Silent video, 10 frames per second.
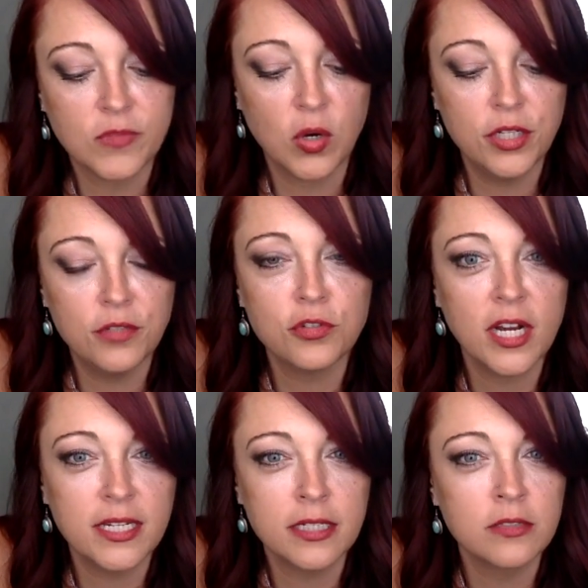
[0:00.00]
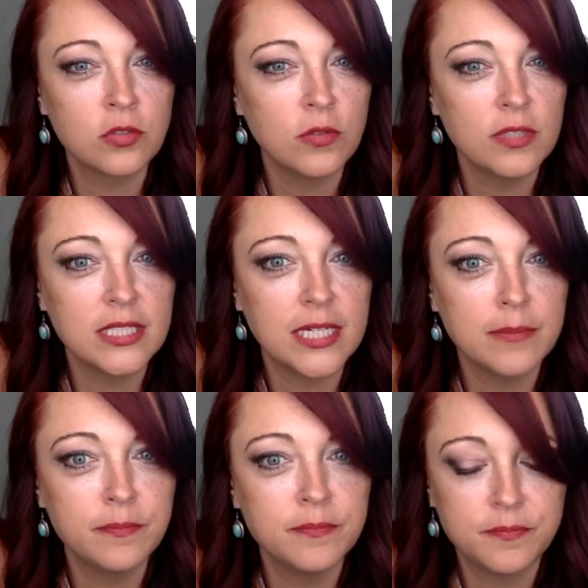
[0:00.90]
Or are you trying to control the
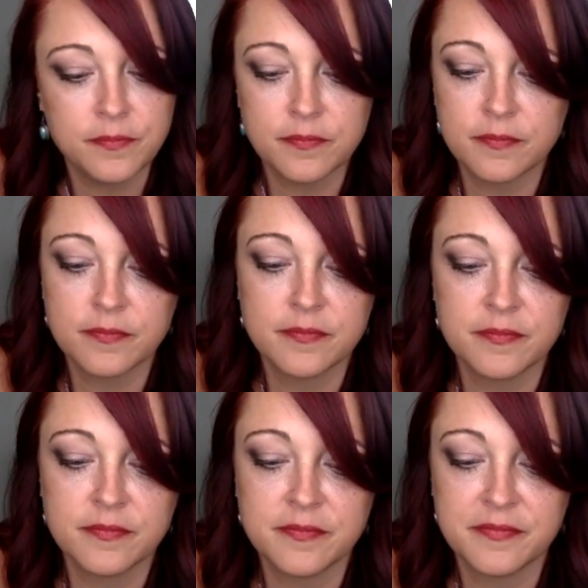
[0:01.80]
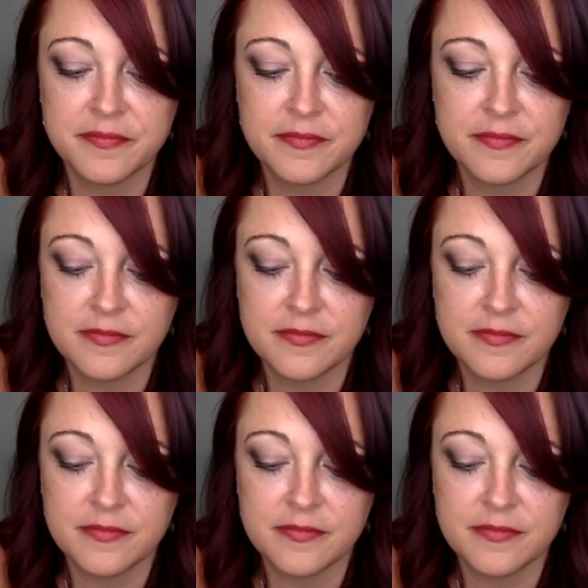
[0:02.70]
time?